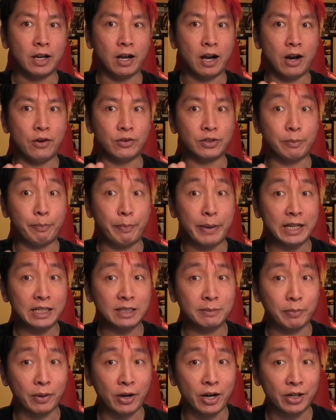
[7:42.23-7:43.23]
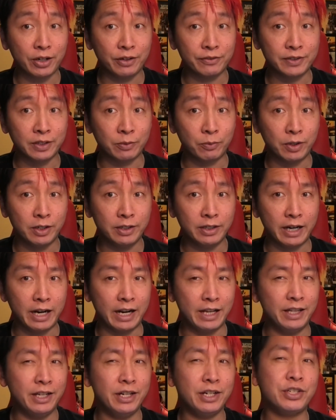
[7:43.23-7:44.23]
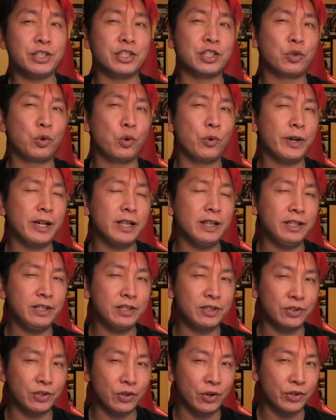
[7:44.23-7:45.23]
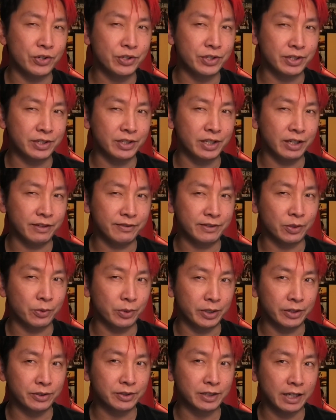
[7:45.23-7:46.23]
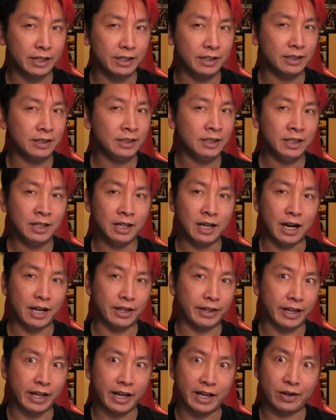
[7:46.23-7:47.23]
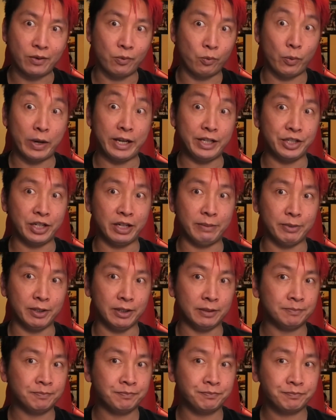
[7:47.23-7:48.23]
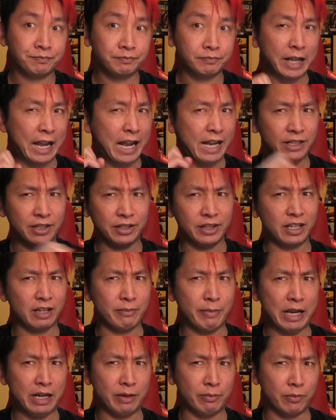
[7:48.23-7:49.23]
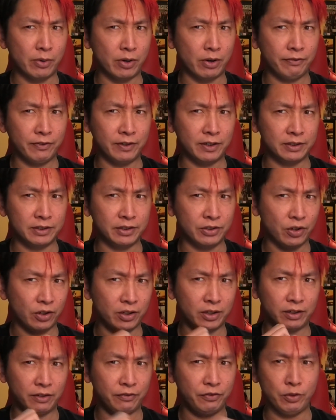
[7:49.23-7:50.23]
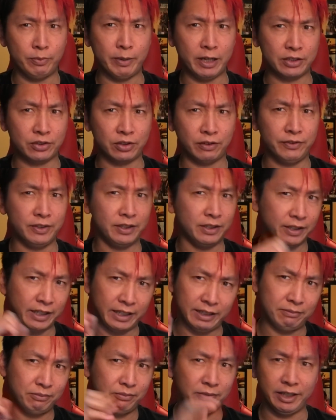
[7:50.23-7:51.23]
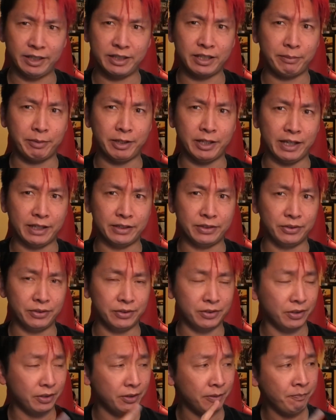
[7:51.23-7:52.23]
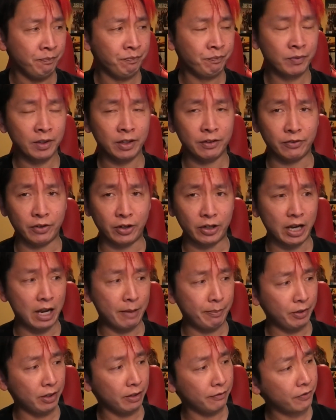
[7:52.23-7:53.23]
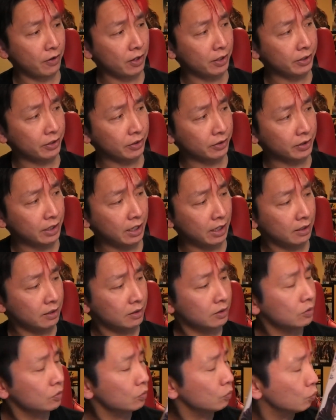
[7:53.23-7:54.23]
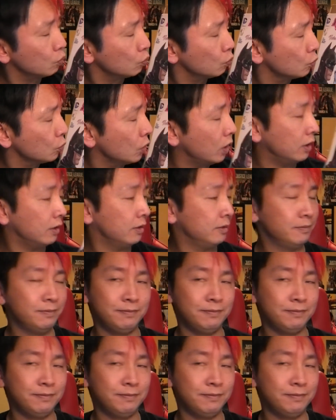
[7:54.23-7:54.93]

I was about to buy it off someone, and then I just quickly searched to see if someone else had it and they had it way cheaper. And I think I made them an offer to knock a few bucks off it, and they accepted that too. So very happy I finally got that. Mwah.